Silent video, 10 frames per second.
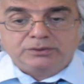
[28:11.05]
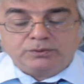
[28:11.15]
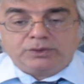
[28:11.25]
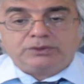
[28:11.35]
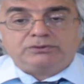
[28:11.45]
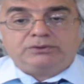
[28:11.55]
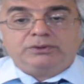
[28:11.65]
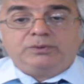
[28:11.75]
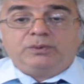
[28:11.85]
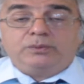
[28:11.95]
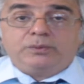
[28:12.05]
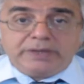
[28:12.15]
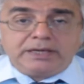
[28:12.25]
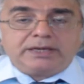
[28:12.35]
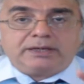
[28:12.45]
what
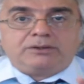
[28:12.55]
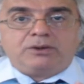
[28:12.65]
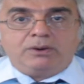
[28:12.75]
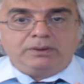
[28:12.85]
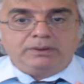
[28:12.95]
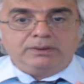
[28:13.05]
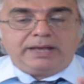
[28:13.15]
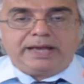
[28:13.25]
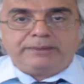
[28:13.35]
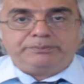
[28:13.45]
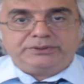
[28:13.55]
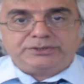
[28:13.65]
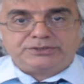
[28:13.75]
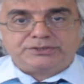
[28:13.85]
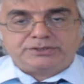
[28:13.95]
we can call
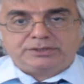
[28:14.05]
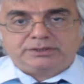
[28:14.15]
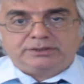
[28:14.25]
happiness.